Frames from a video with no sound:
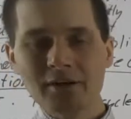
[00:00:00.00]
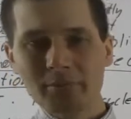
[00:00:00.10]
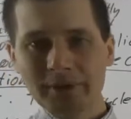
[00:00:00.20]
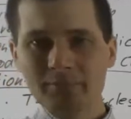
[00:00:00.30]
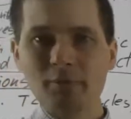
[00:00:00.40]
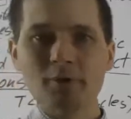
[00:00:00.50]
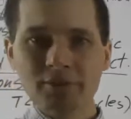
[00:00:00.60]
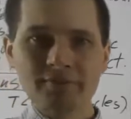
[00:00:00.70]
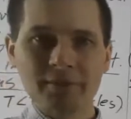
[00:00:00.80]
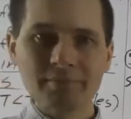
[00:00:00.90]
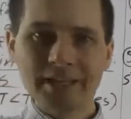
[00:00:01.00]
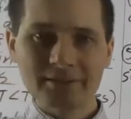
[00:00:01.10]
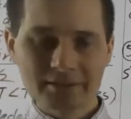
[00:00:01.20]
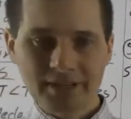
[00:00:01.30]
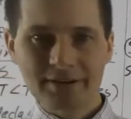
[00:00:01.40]
But both of the
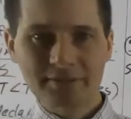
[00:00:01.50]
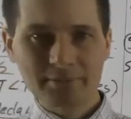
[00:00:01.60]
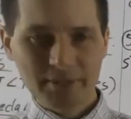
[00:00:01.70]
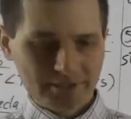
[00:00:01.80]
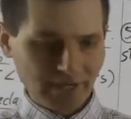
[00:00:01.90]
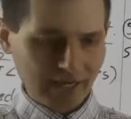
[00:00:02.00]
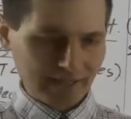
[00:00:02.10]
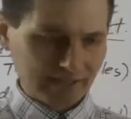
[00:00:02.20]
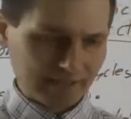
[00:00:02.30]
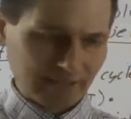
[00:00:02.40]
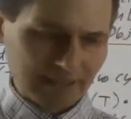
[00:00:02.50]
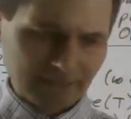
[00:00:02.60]
methods have to be static in that